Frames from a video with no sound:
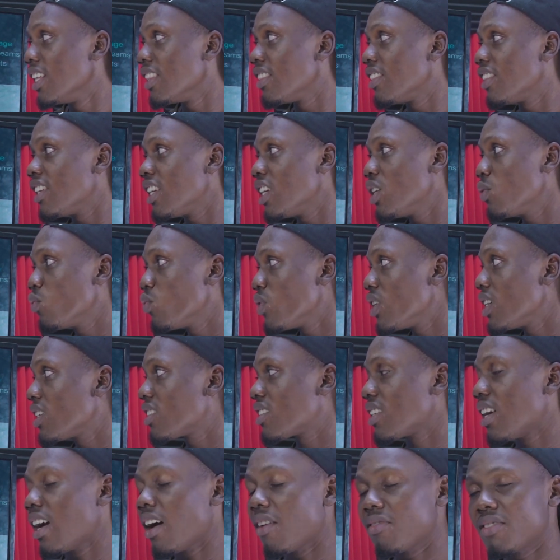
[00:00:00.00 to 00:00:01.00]
3
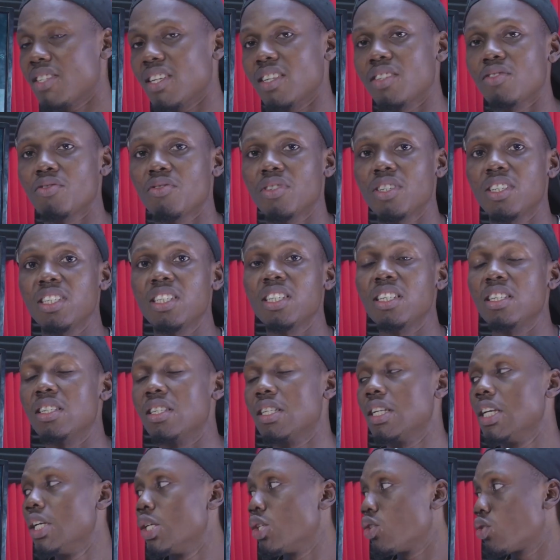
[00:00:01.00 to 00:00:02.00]
weeks after its
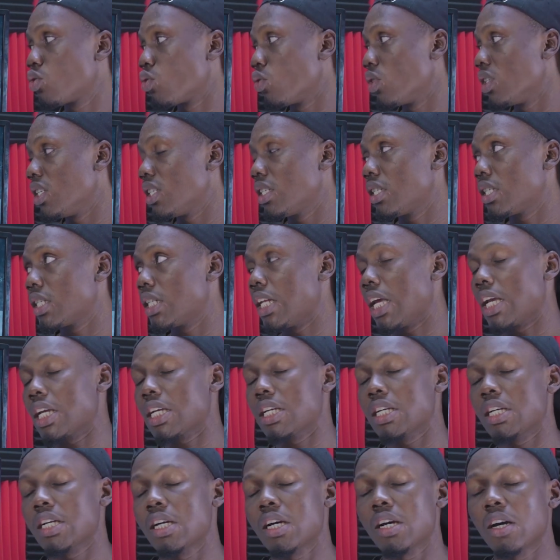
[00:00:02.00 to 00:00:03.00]
release. So this is
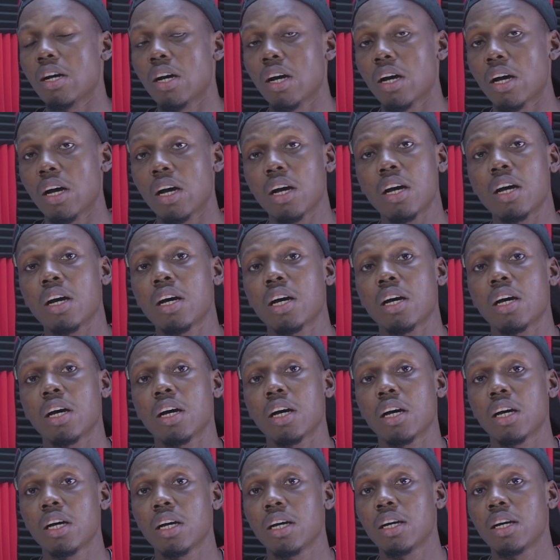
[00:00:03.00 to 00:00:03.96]
like, 3